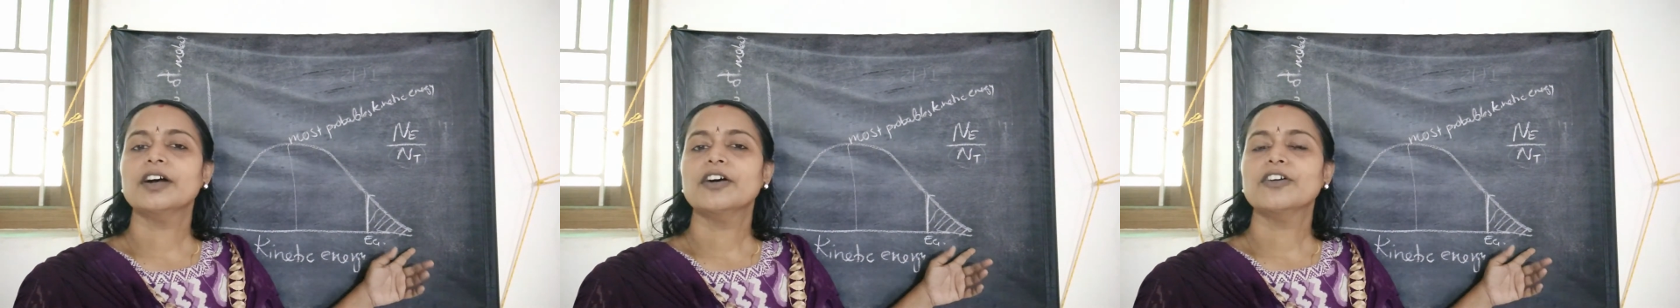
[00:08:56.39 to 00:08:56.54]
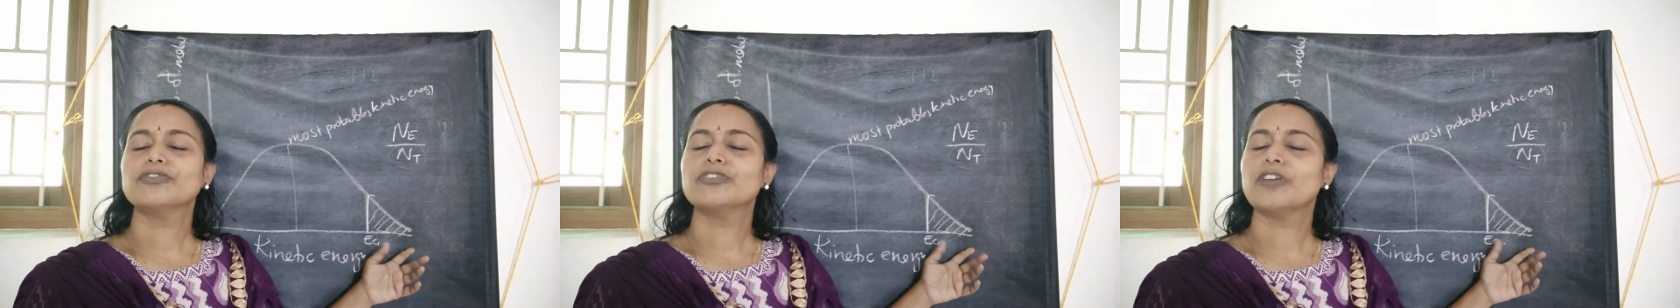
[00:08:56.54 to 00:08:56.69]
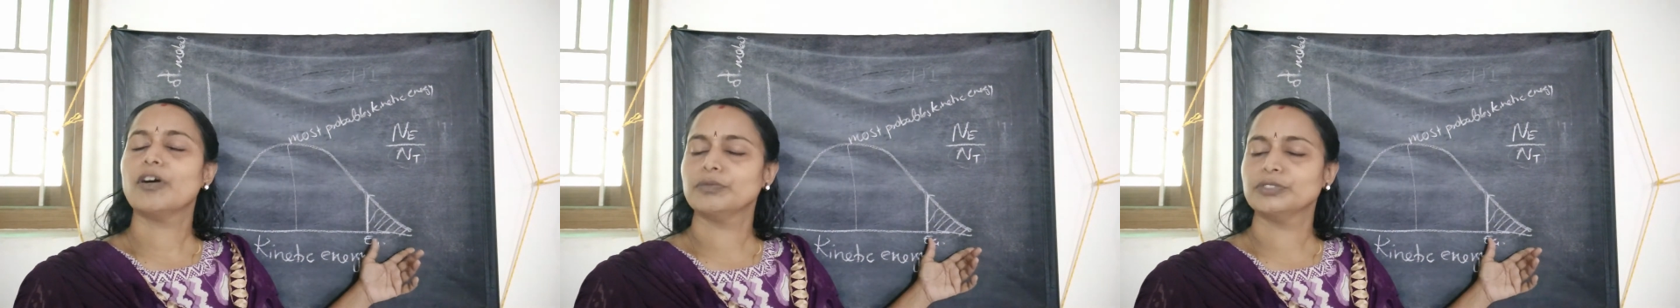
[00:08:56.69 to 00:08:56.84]

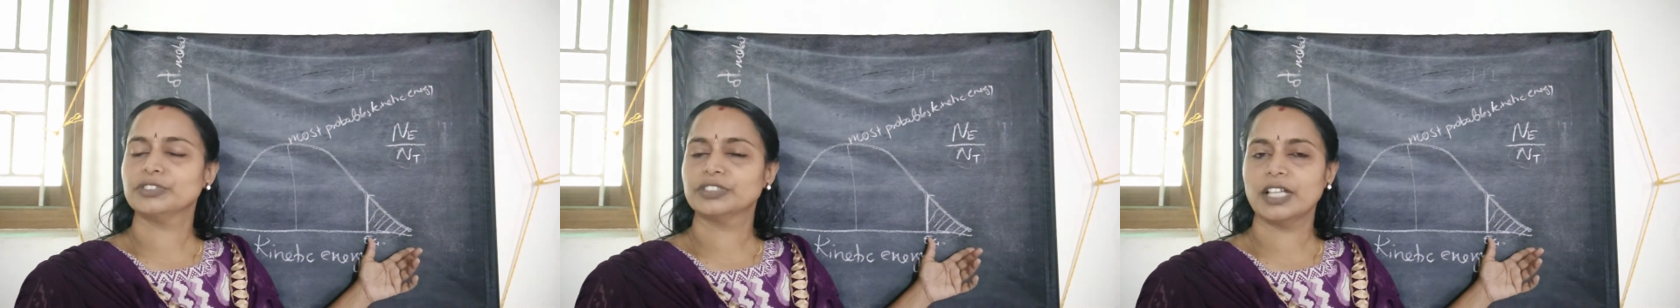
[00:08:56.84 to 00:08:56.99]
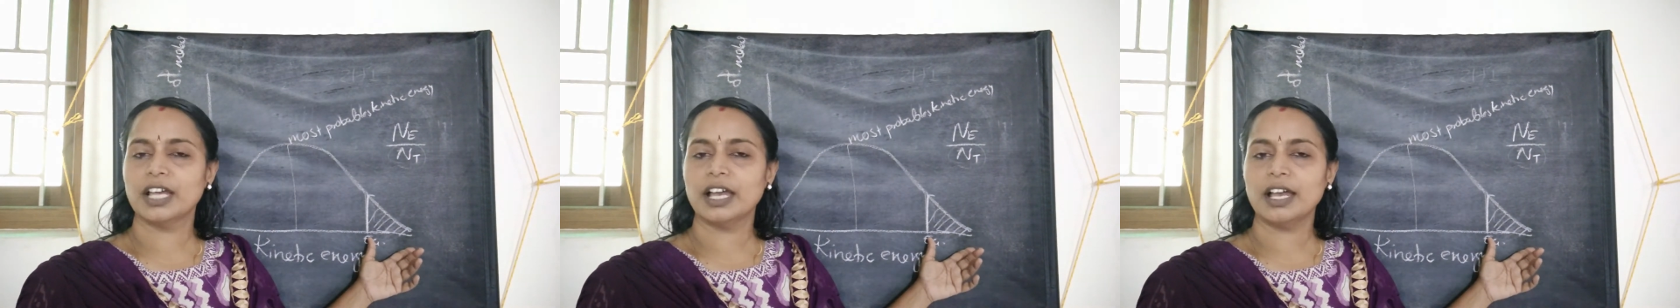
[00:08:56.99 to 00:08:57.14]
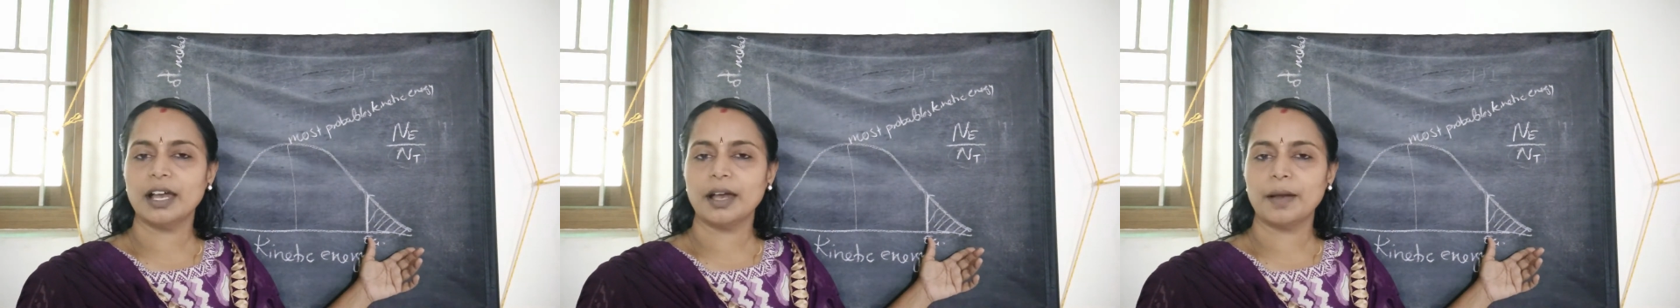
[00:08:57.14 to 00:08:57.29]
forms
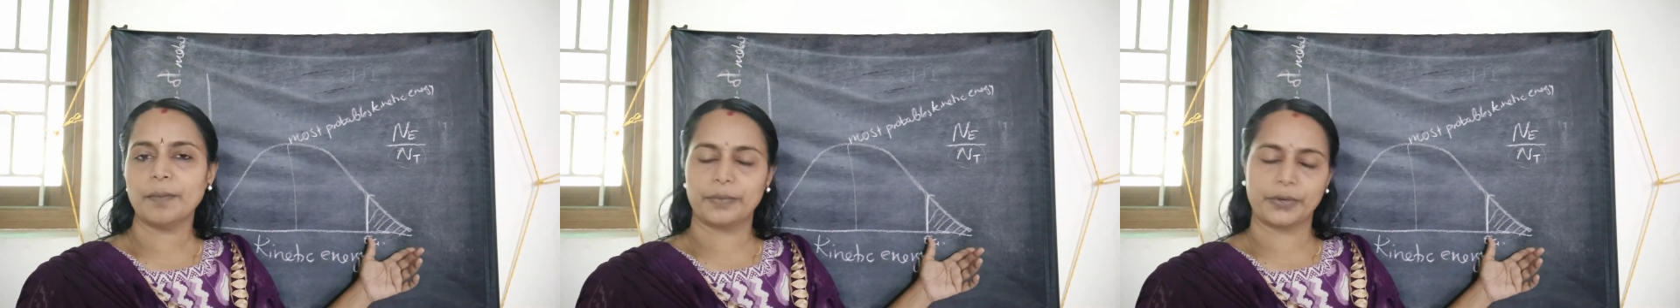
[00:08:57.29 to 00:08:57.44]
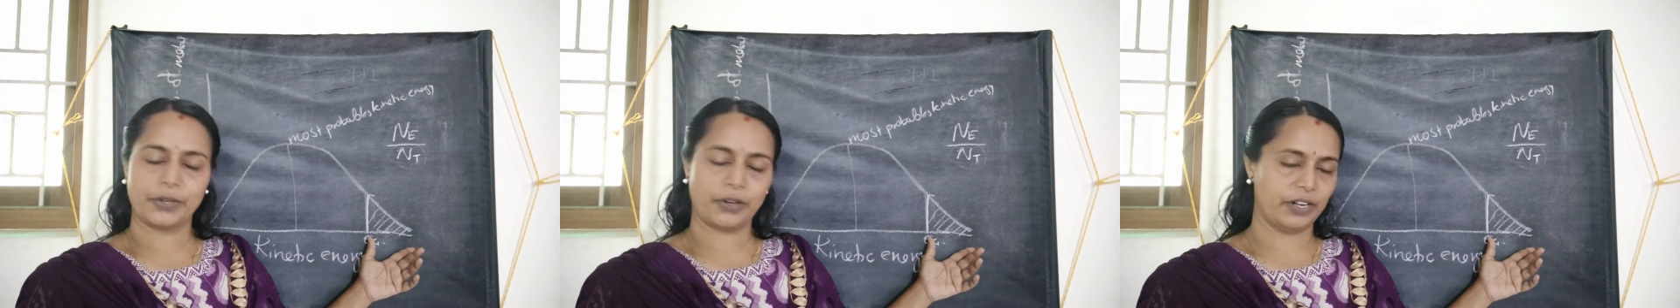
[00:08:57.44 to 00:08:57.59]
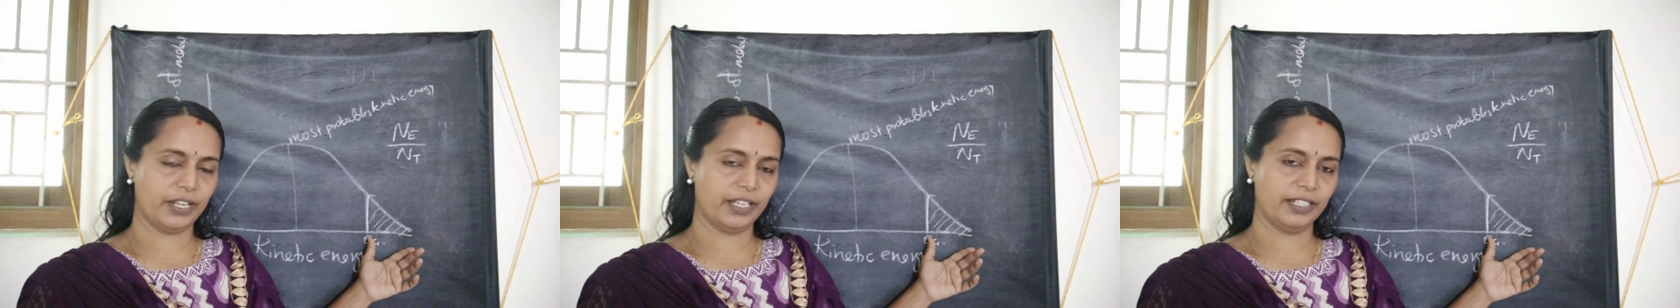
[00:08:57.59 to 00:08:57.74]
the
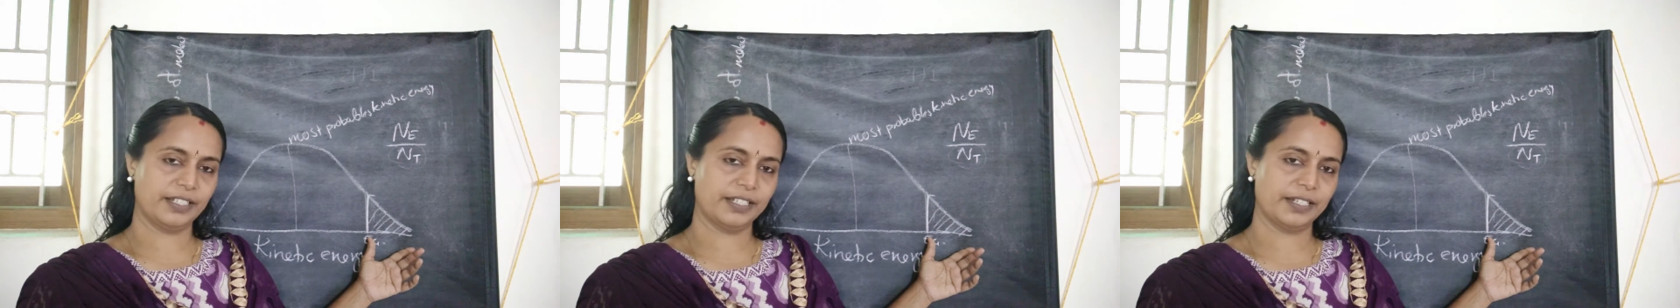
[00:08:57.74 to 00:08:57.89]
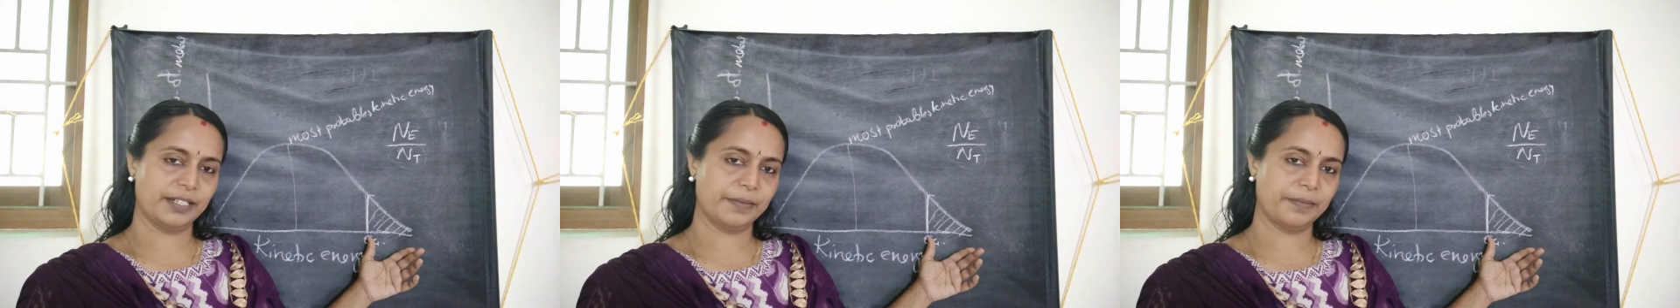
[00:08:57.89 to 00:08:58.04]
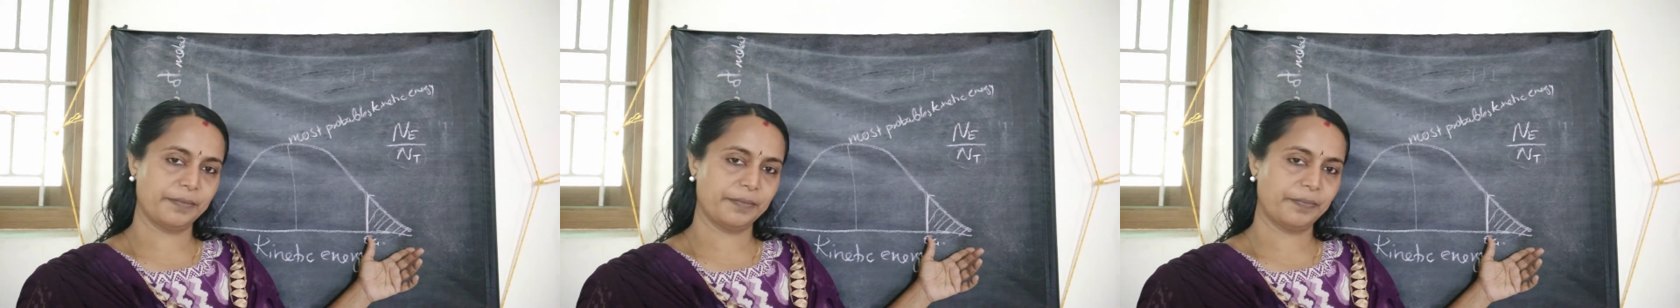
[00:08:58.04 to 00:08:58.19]

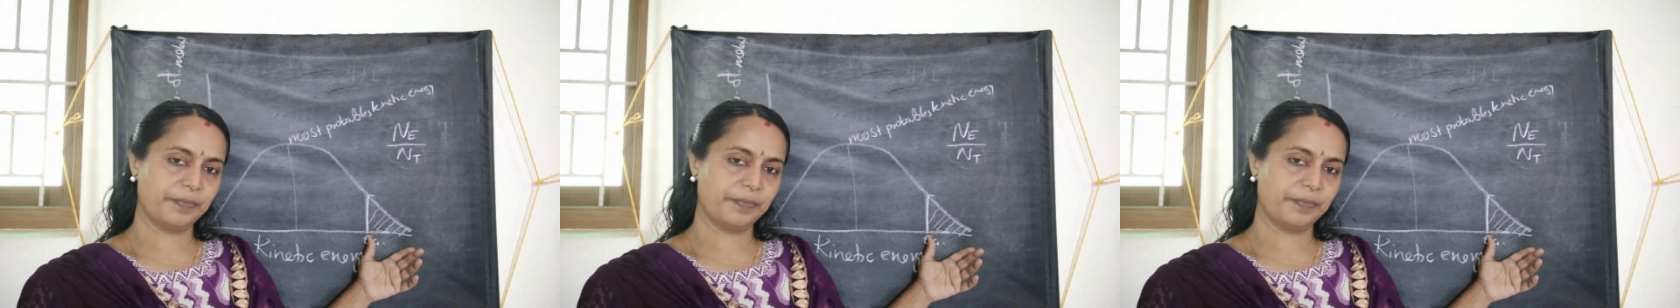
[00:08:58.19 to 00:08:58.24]
product.